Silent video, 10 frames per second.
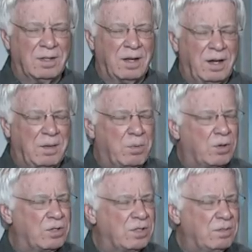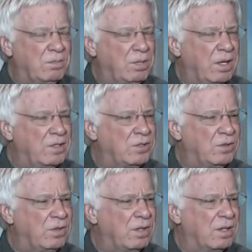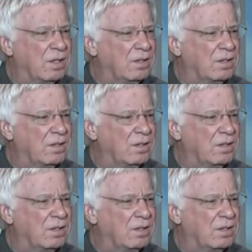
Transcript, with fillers: Any person, place, or thing.